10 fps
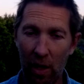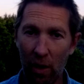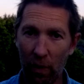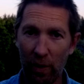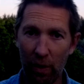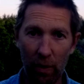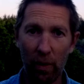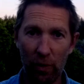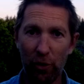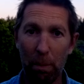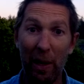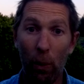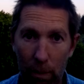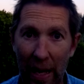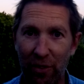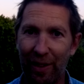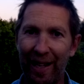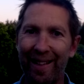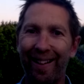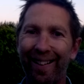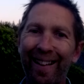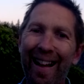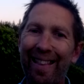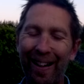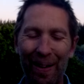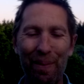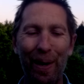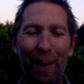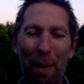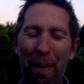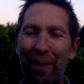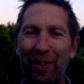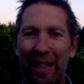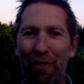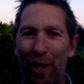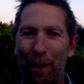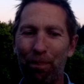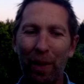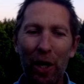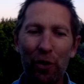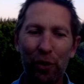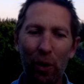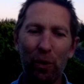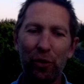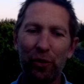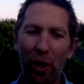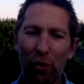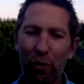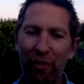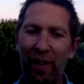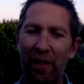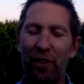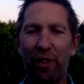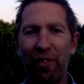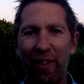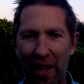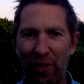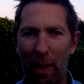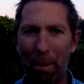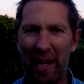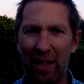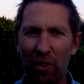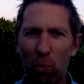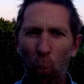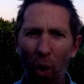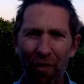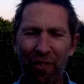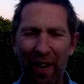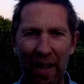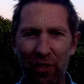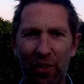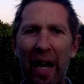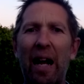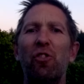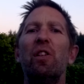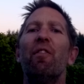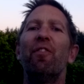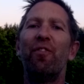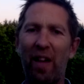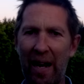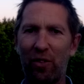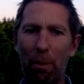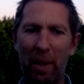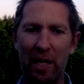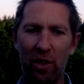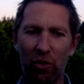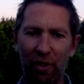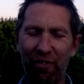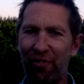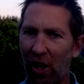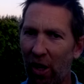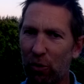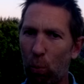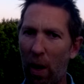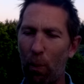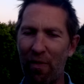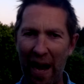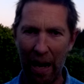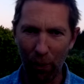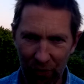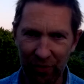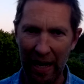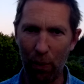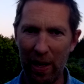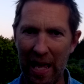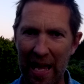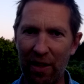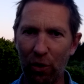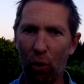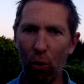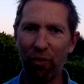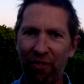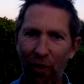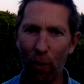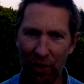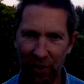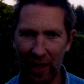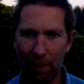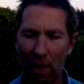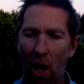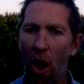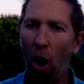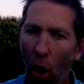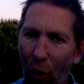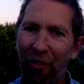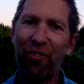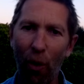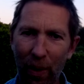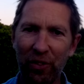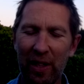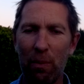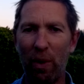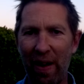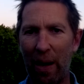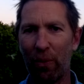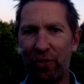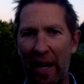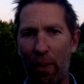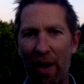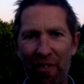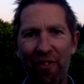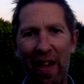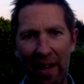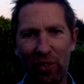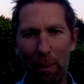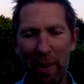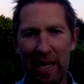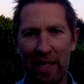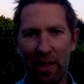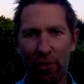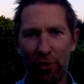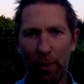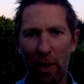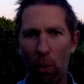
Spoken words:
on the spiel basically that I'm about to give you. So social factors affecting obedience. What factors actually affect obedience? The first one without doubt is authority. Authority without doubt affects obedience,